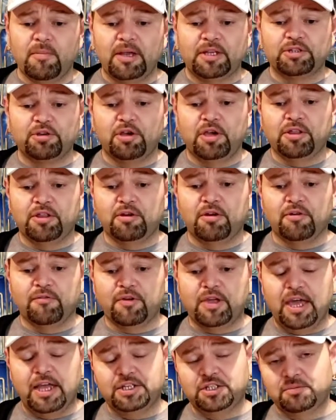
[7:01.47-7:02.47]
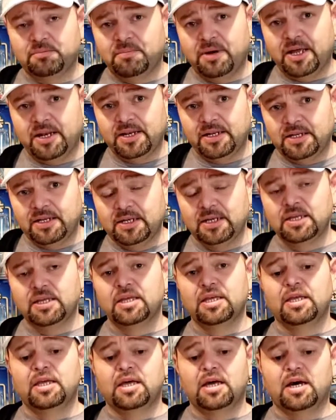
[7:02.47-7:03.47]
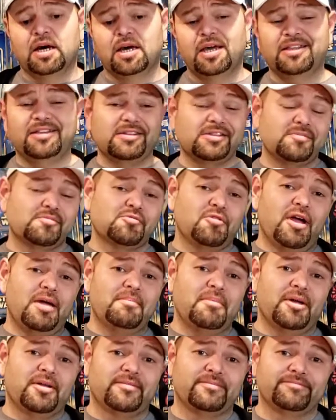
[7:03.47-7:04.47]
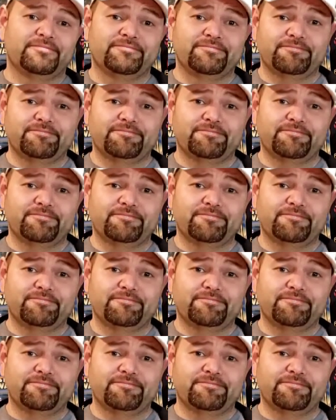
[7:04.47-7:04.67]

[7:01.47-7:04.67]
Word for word: make sure you hit the notification button. Uh, hit the subscribe button.